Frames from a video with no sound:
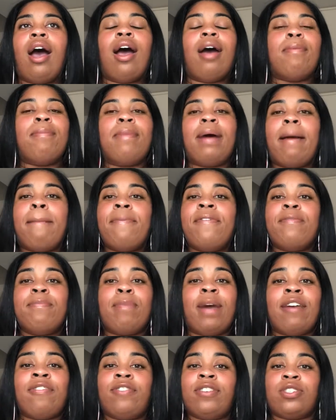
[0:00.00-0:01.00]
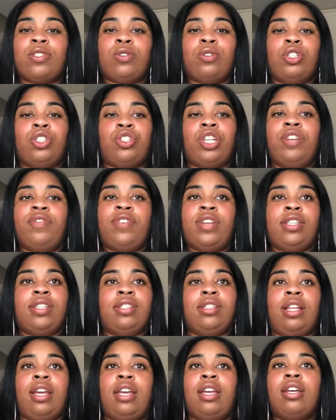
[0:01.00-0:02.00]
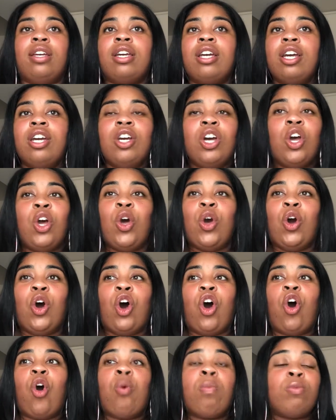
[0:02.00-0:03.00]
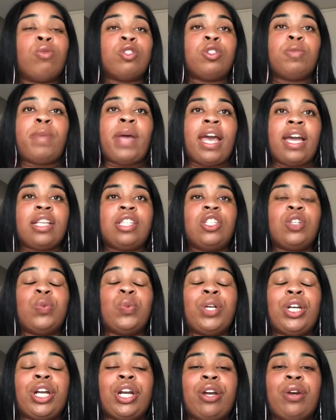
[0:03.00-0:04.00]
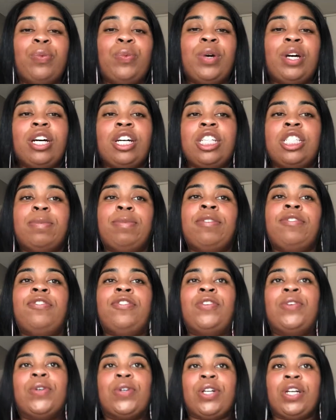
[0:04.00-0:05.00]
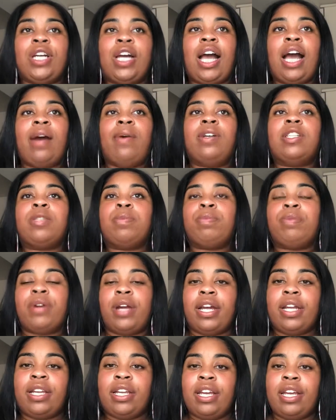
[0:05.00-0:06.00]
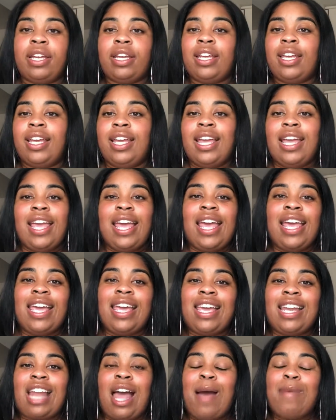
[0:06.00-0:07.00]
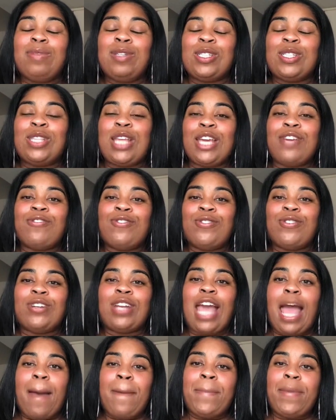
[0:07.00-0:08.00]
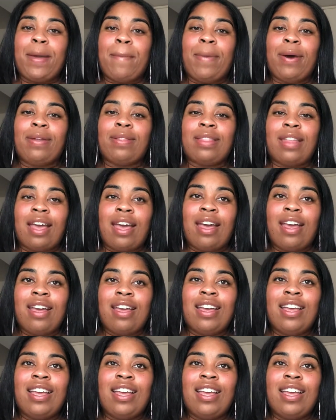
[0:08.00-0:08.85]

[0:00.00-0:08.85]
my physical strength is almost back to where it was before I was pregnant. And I'm just thankful and happy about that.